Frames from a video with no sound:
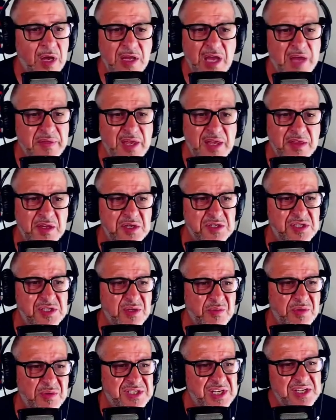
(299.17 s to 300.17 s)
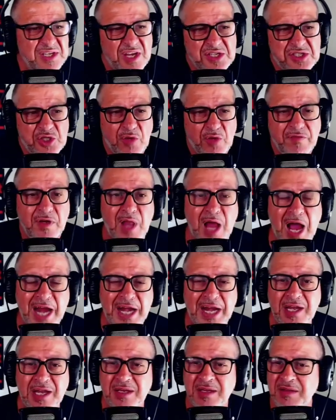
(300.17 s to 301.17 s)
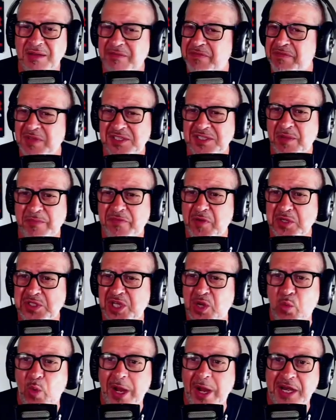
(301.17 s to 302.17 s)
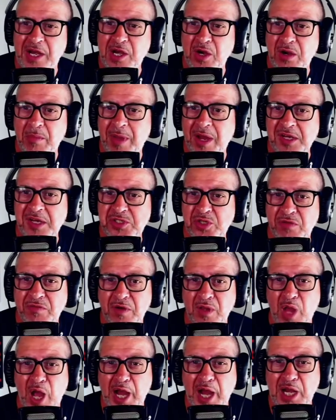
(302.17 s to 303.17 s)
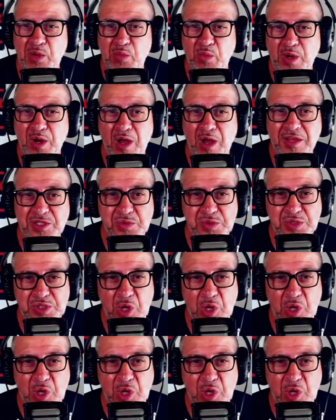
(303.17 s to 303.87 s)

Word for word: I think there's a silver lining. Some folks didn't want to hear about a silver lining when all this was